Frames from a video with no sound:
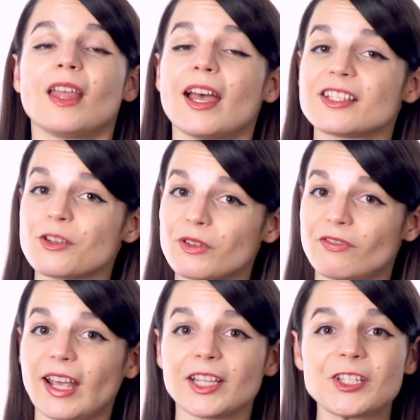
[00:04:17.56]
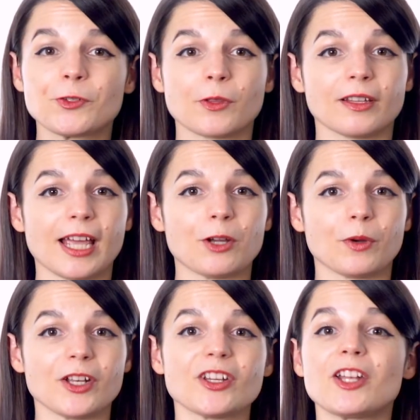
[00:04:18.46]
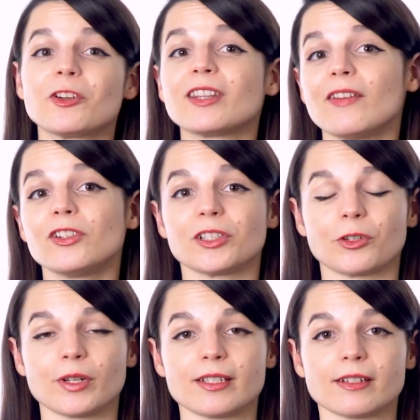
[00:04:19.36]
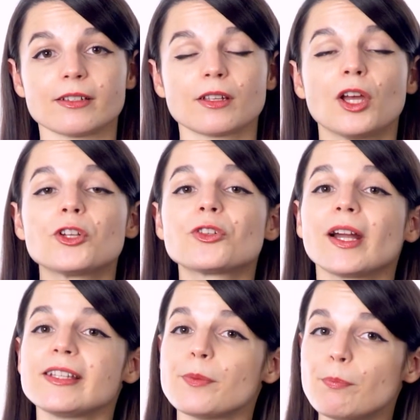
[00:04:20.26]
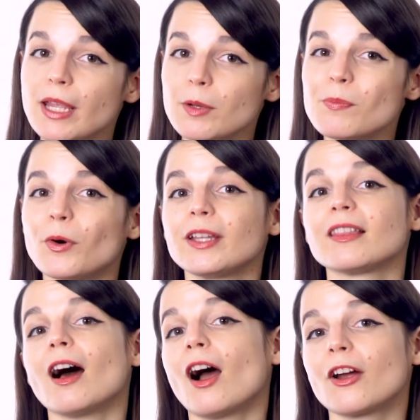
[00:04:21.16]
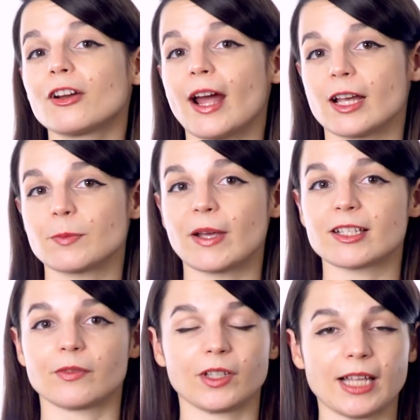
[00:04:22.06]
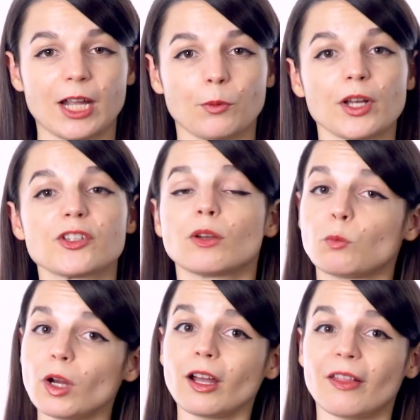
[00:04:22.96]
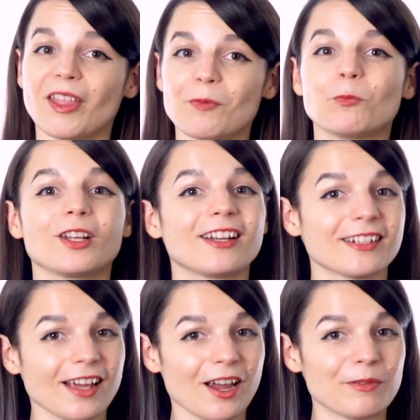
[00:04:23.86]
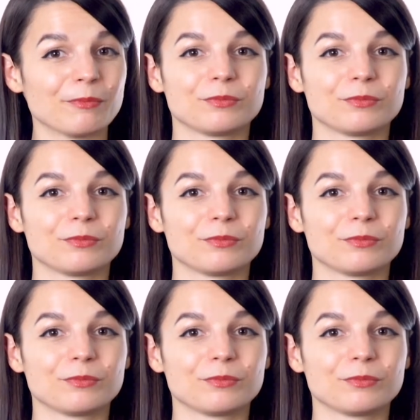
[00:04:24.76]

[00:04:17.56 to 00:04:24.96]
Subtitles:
As you advance through the language and your level increases, try to pinpoint the harder aspects of the language and work on them one at a time.